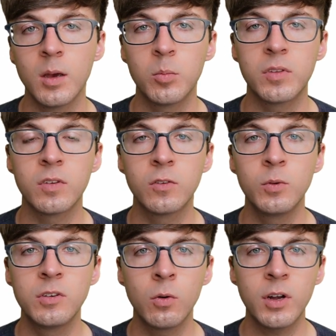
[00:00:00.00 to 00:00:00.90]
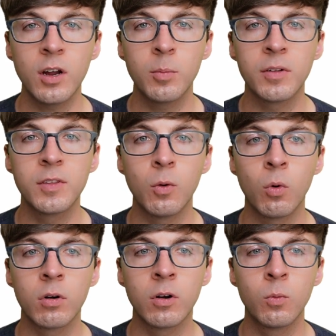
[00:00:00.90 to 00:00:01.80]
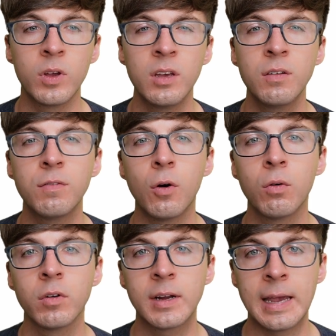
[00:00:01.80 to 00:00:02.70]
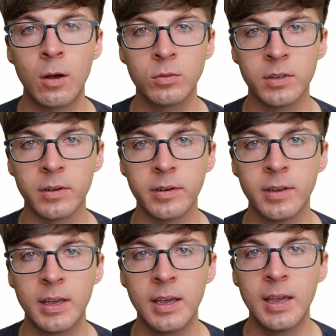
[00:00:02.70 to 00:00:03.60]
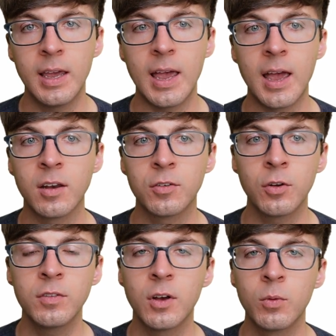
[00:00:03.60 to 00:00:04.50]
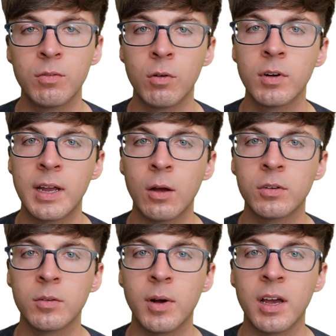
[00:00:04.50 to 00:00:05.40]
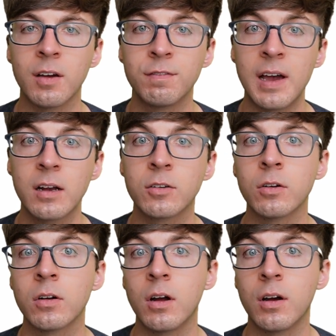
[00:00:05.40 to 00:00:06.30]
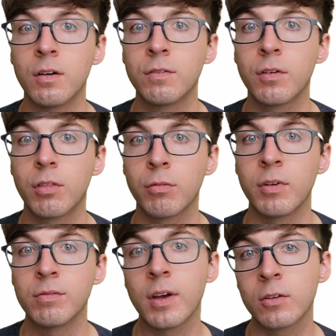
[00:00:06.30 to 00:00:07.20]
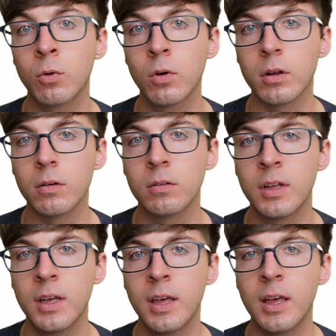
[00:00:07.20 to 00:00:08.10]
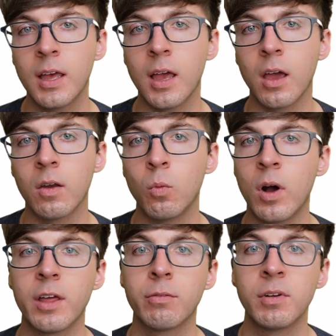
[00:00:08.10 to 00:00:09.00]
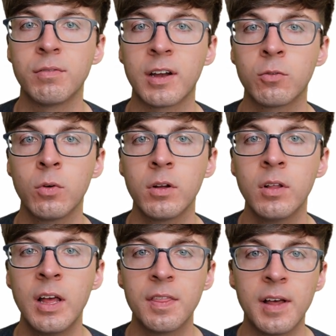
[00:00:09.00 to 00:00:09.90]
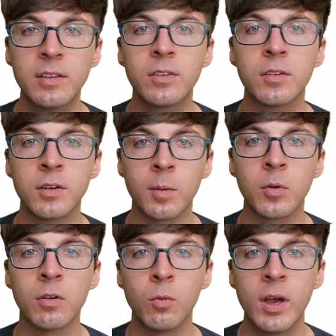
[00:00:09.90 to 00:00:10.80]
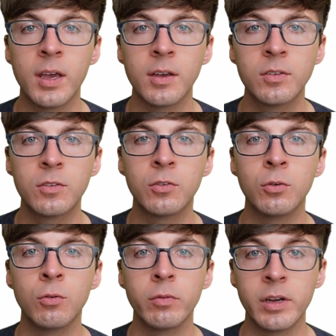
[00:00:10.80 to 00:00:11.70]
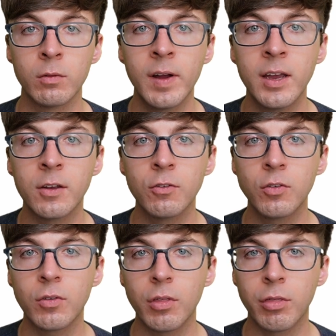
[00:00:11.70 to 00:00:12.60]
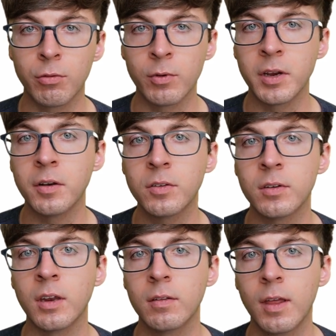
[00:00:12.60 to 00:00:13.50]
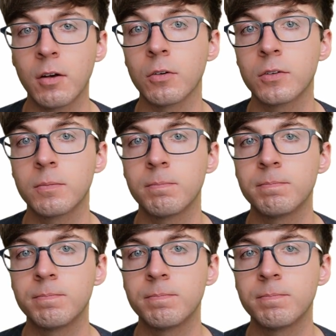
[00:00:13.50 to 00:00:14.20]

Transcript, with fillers: But since we don't care about the order, we've overcounted. And it turns out we've overcounted by a factor of three factorial. And why three factorial? That's the number of ways to rearrange three distinct letters.